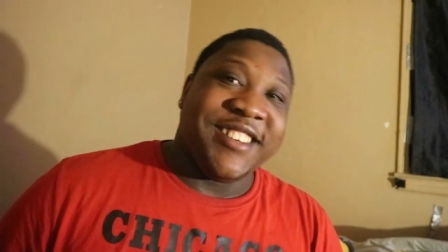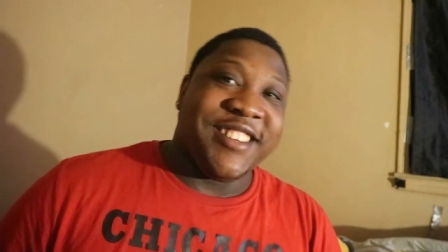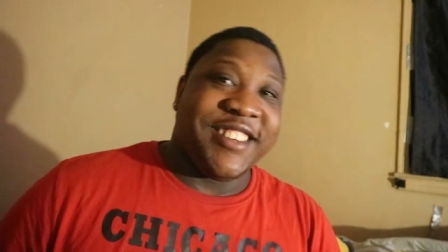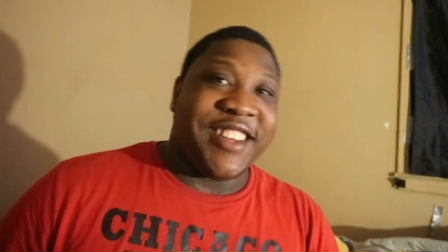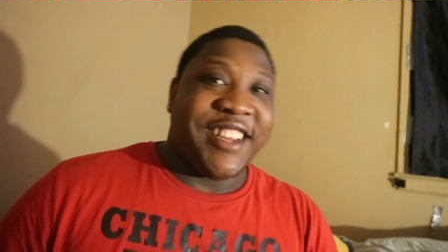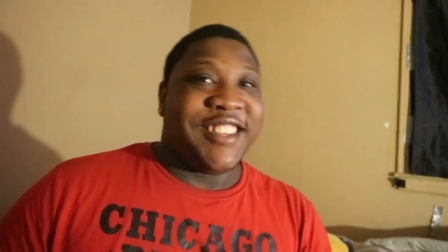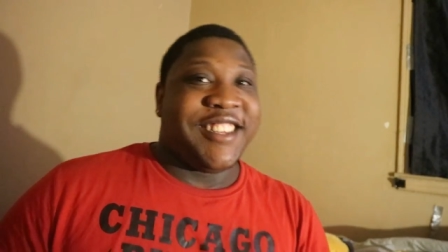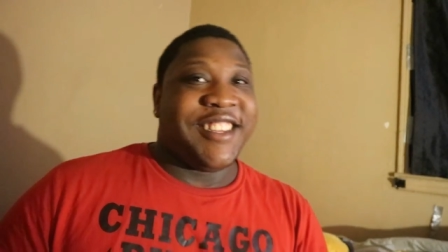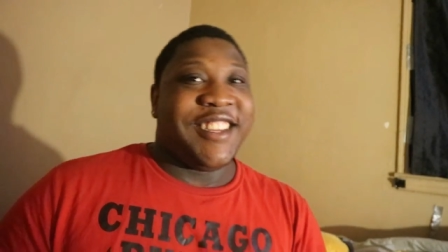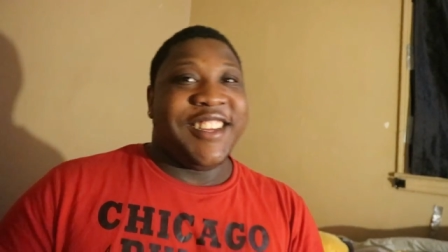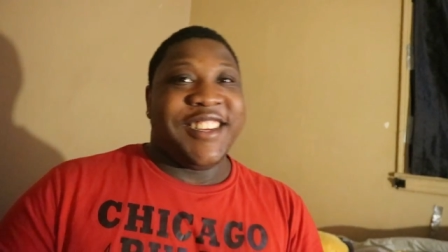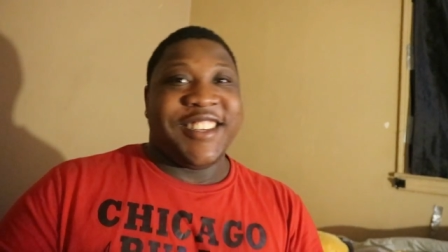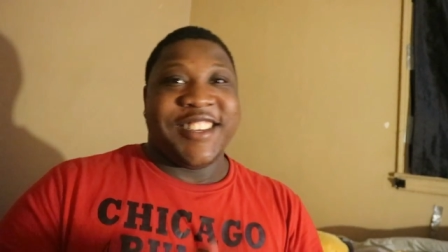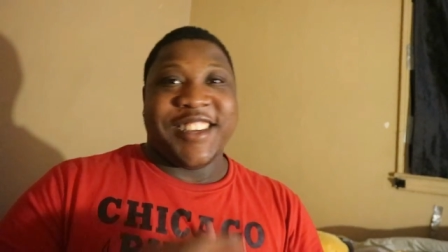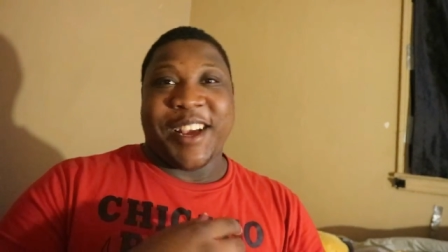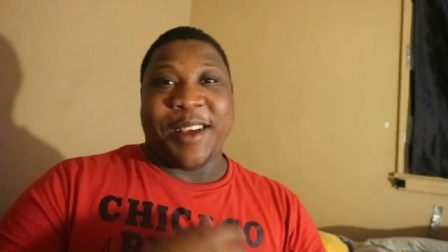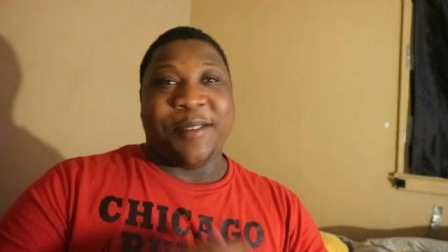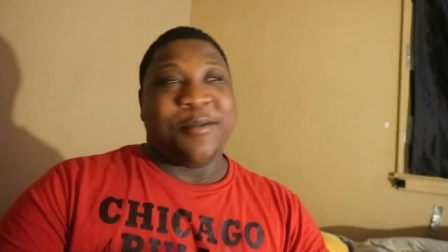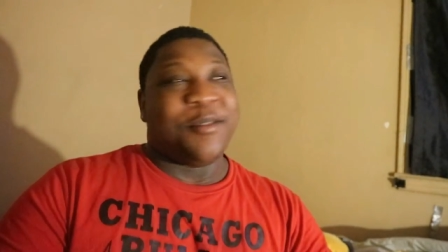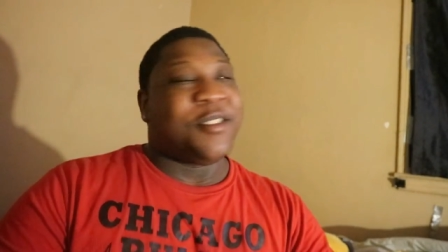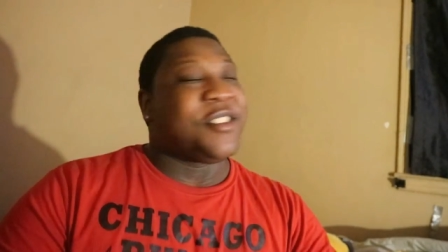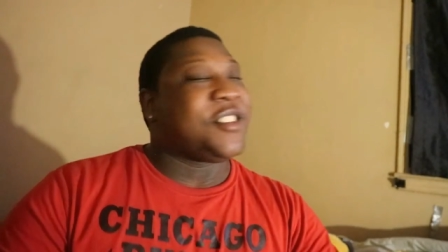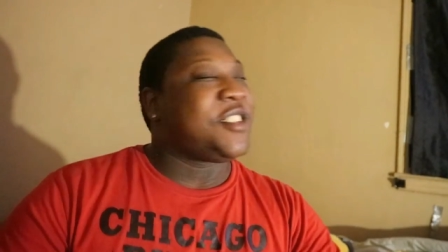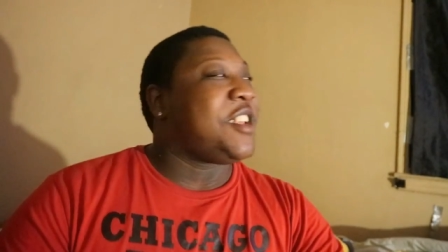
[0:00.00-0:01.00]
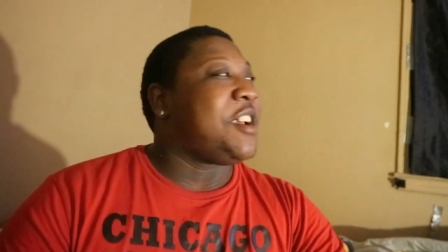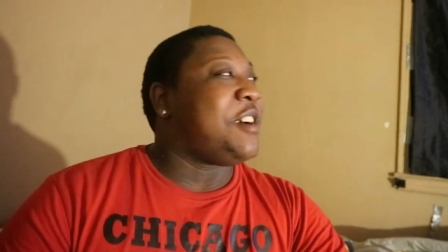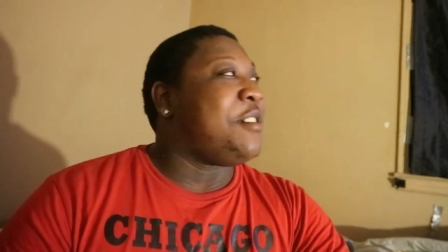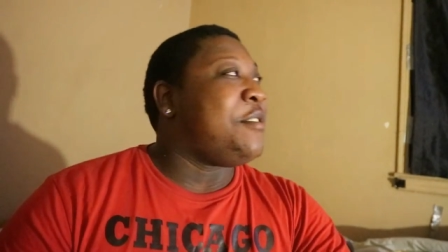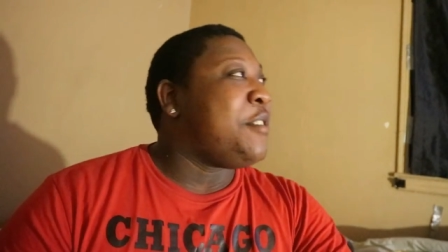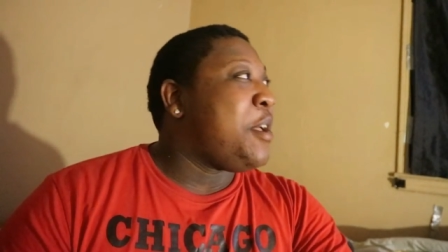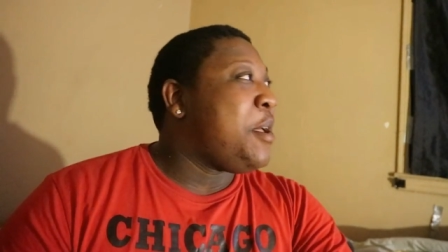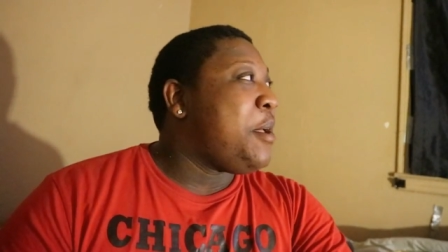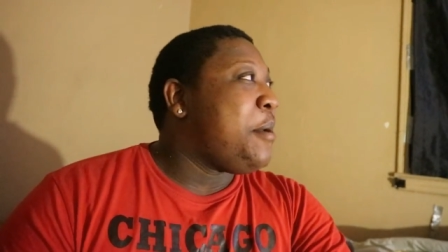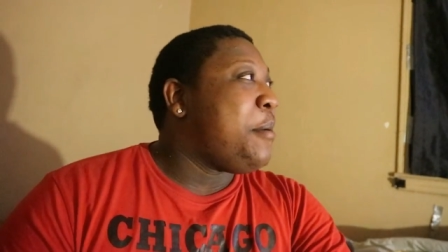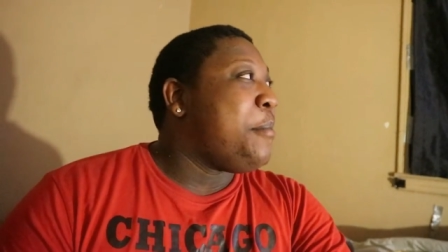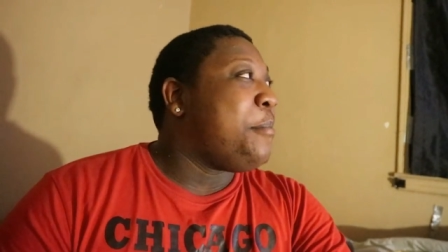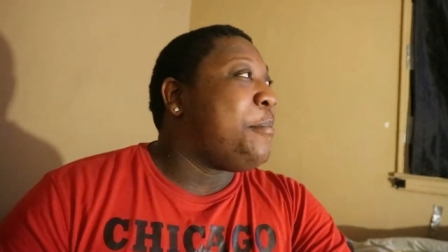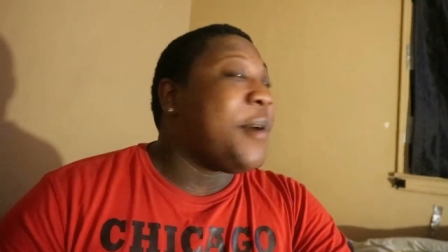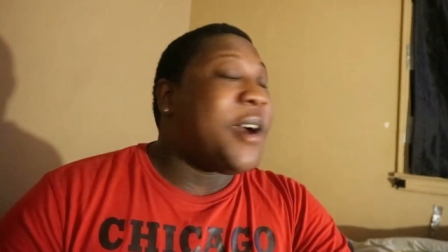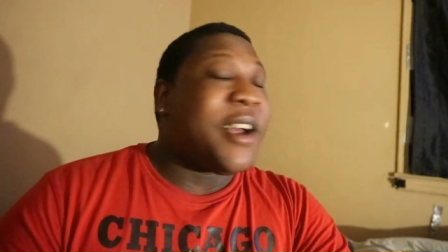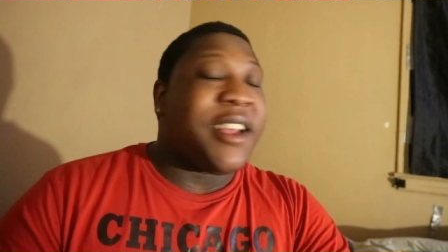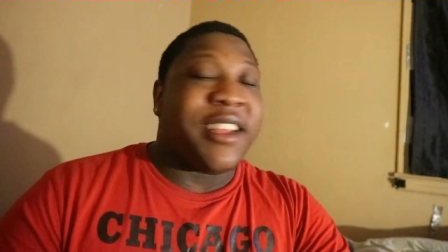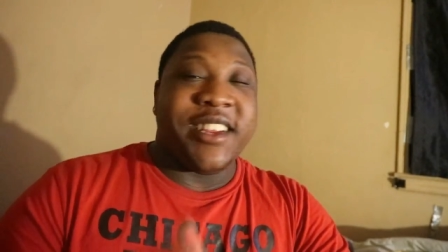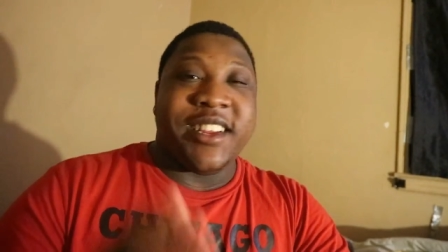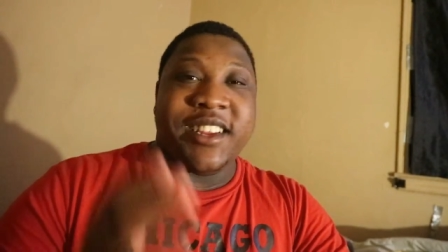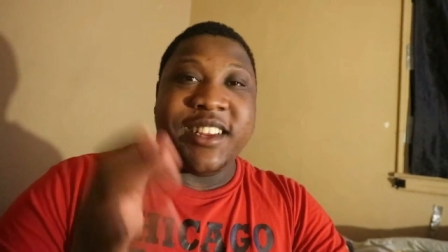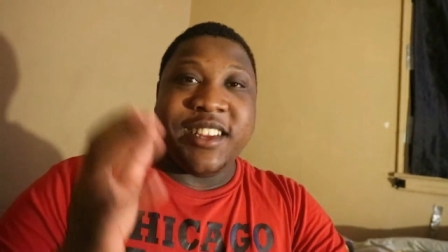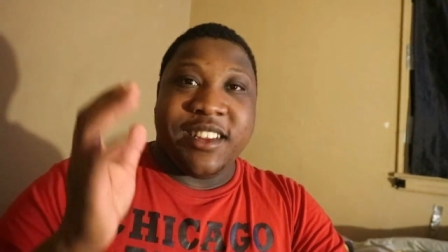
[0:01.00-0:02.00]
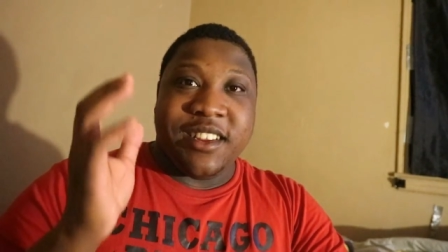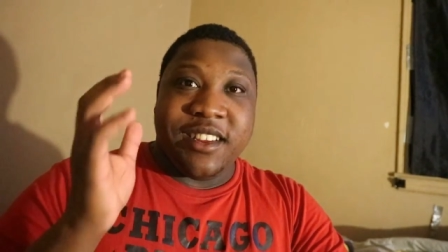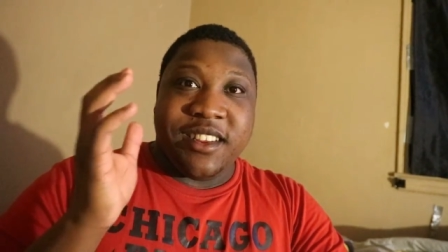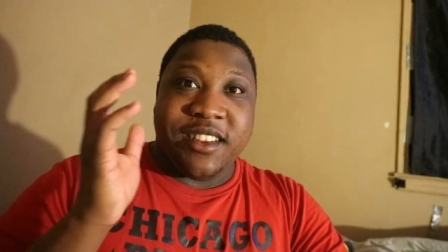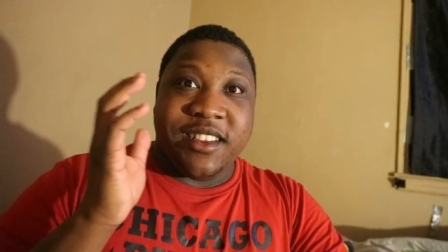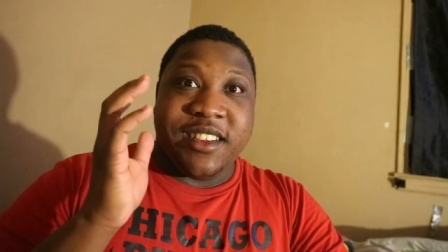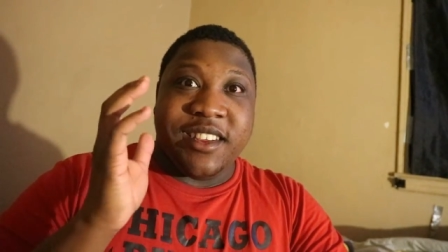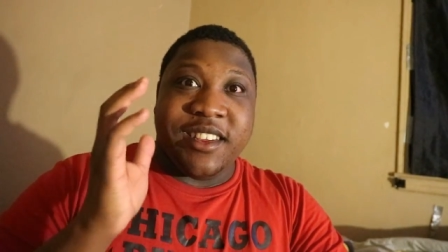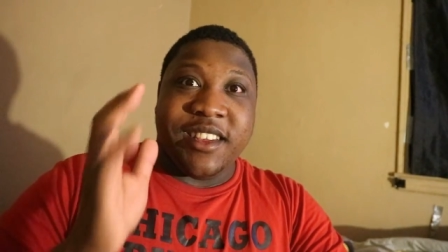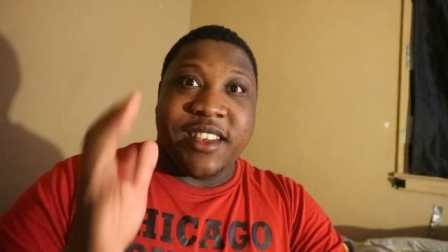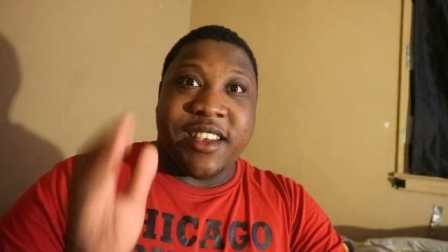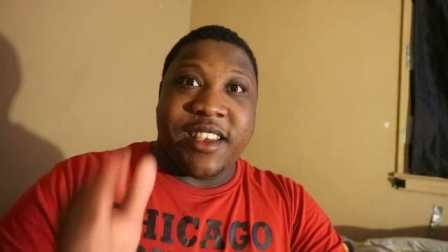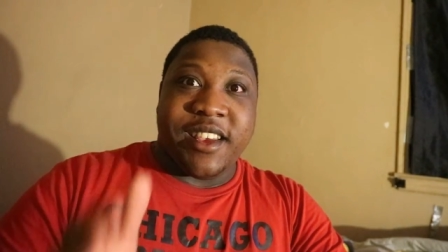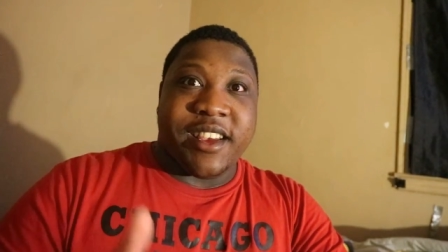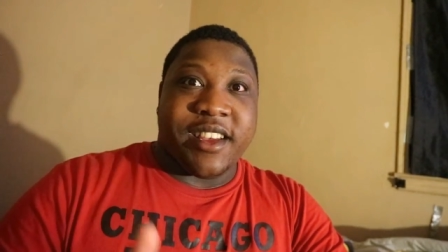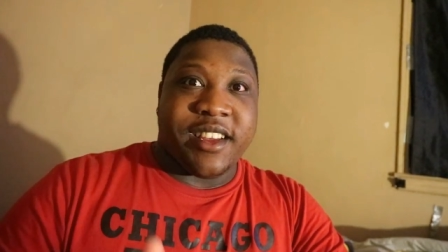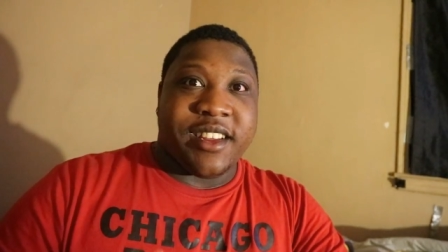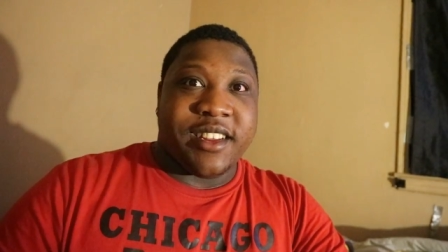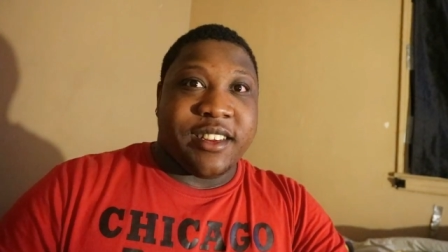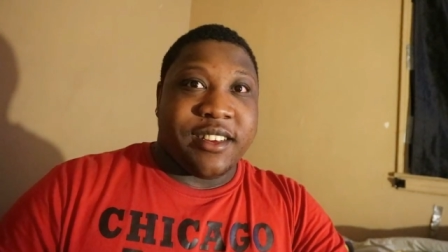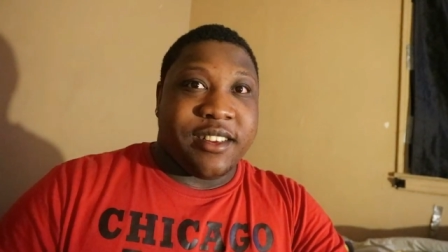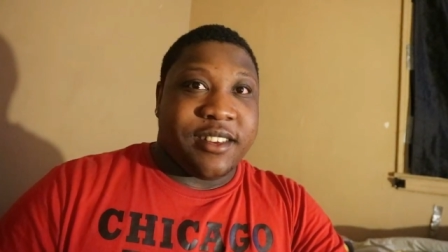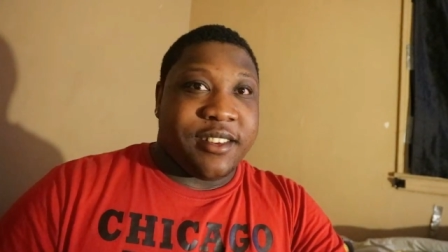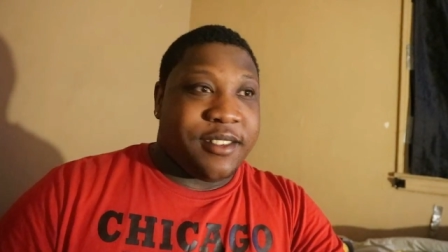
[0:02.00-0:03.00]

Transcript: and Jay Z type stuff. But yeah,